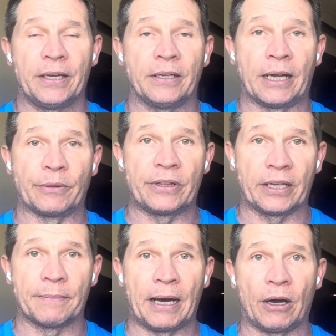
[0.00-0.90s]
Now, when you think
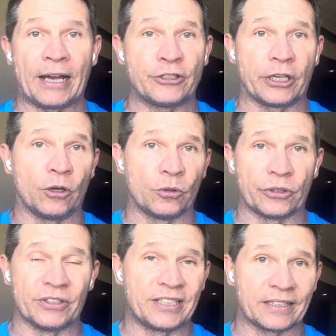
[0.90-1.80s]
about as you get older in
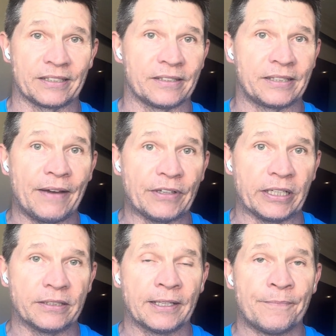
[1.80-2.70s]
your 60s and
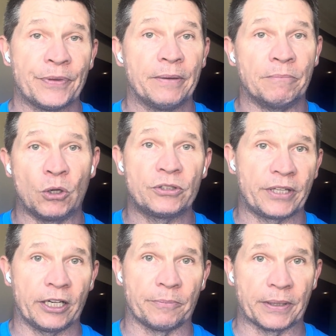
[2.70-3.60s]
70s, most
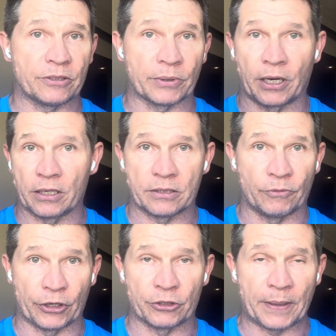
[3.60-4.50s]
therapists, regardless of
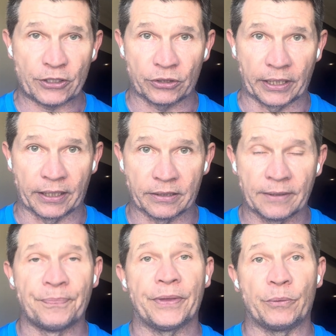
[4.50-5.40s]
what your specialty is,
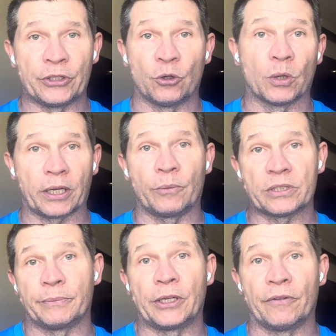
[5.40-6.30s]
when you're working with
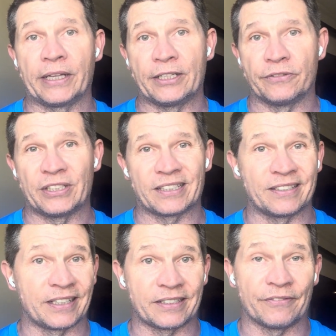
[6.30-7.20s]
somebody over the age of 60,
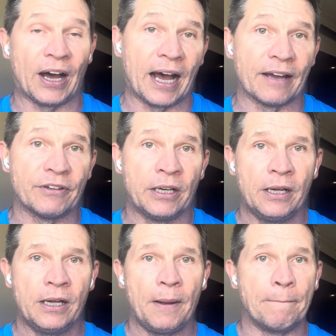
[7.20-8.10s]
65,
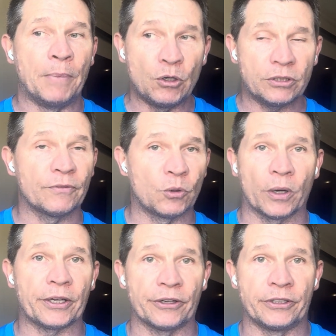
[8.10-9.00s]
most of the
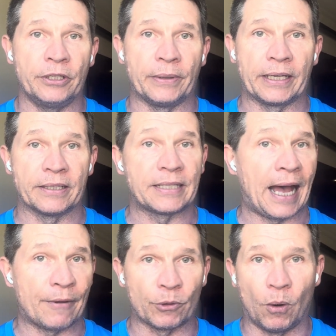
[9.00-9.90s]
work you're doing is
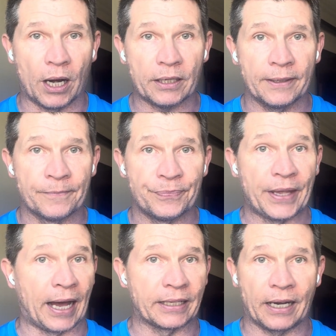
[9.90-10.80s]
how to walk,
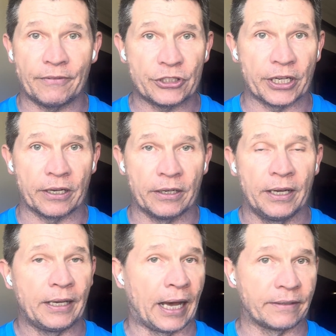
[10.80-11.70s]
how to get out of a chair,
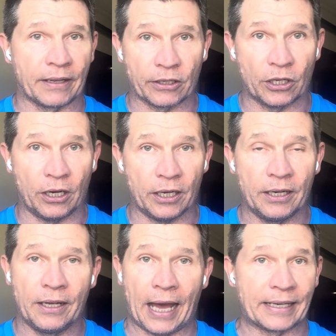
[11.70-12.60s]
how to get out of a car,
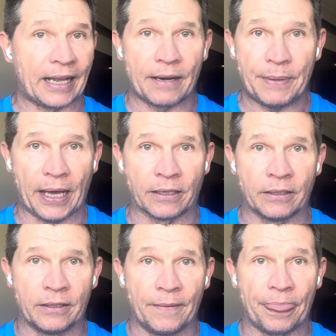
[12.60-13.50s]
how to get out of bed.
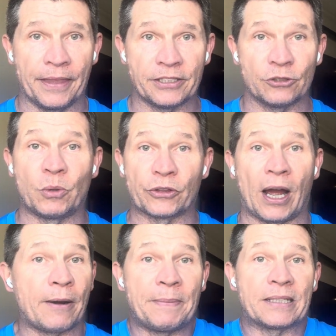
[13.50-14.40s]
This is
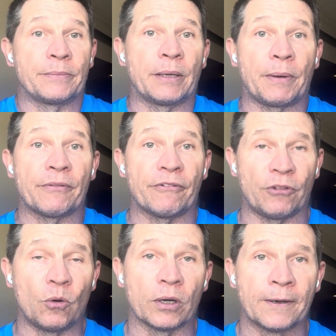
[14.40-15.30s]
how to pick something up off the
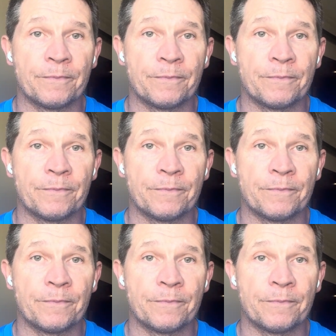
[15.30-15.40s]
floor.